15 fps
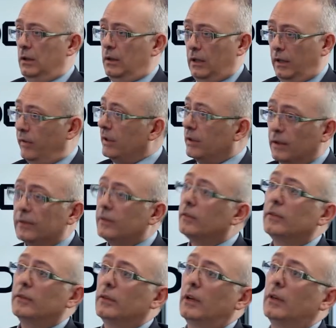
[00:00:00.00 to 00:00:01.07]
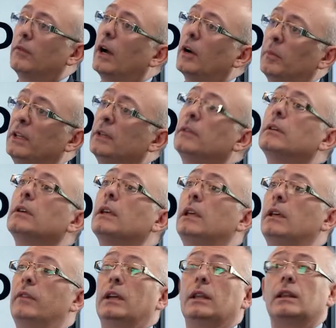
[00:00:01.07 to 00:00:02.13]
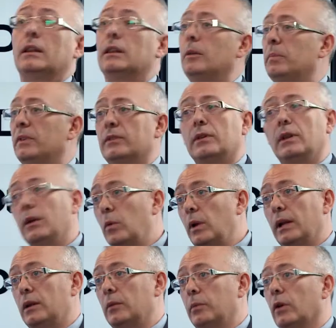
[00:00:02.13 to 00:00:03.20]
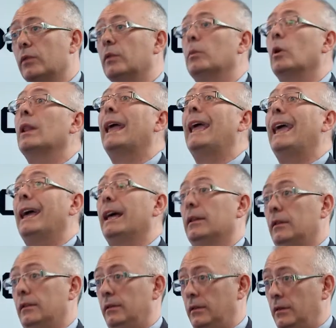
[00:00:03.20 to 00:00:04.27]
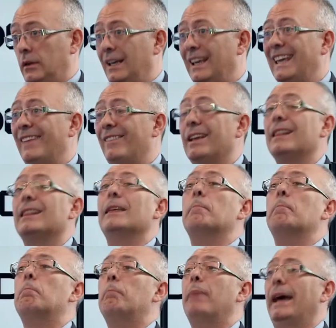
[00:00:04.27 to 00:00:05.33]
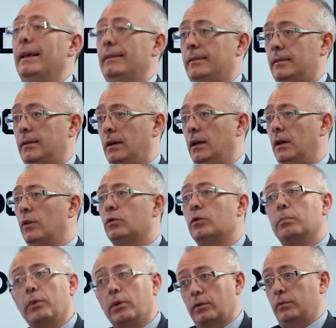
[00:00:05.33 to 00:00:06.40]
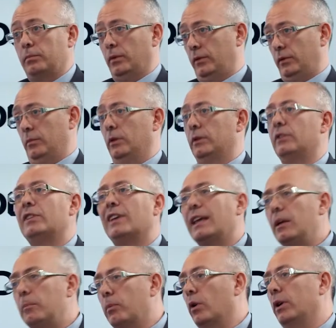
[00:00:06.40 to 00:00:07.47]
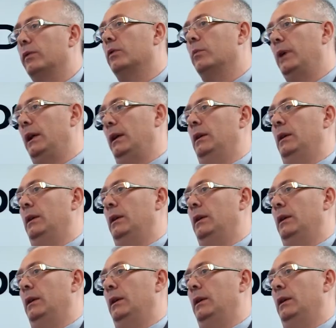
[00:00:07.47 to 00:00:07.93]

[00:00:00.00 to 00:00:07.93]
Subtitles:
giving this environment, giving the deepest liquidity possible, and giving the best support possible. This is a key point for me.